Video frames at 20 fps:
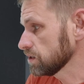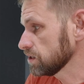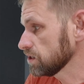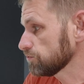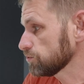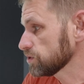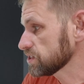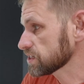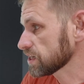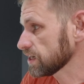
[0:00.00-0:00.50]
And if
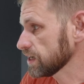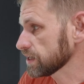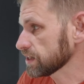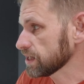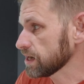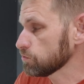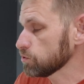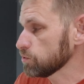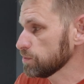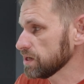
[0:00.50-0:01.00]
we select
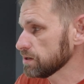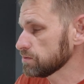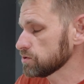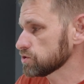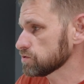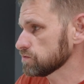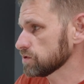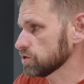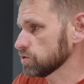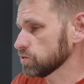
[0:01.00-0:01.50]
that, we'll be able
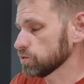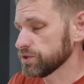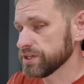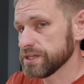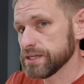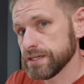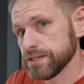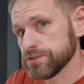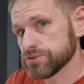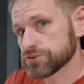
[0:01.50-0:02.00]
to record the
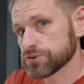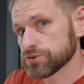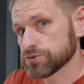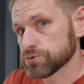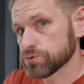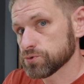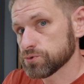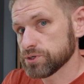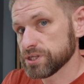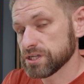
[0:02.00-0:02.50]
internal
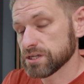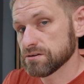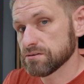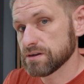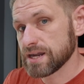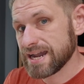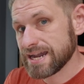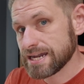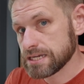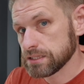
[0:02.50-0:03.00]
audio
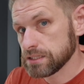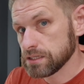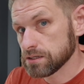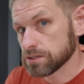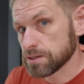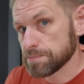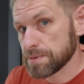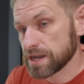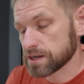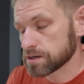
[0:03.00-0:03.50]
and the
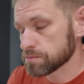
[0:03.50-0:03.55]
iMac